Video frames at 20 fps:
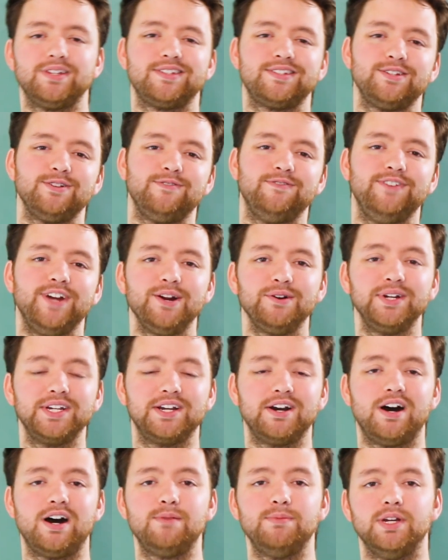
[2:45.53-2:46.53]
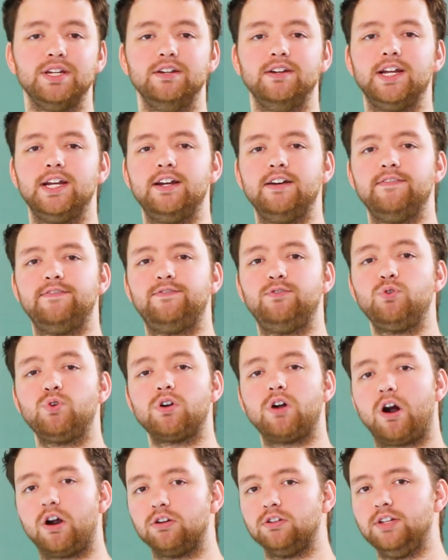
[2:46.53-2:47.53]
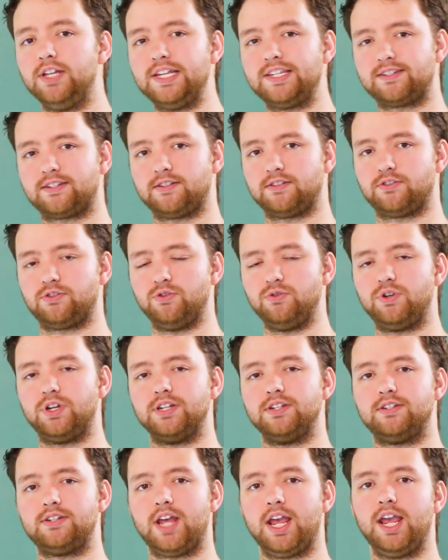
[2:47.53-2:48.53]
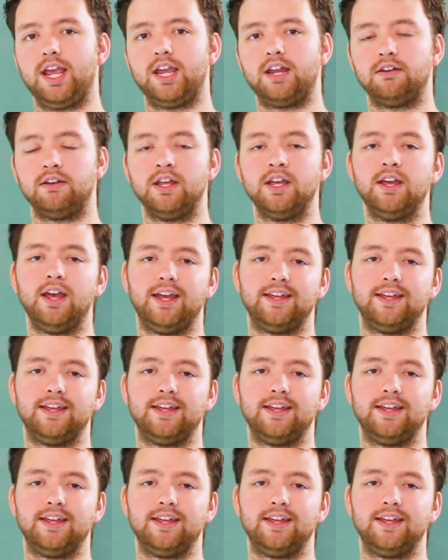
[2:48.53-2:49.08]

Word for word: it's still very common for our lists to contain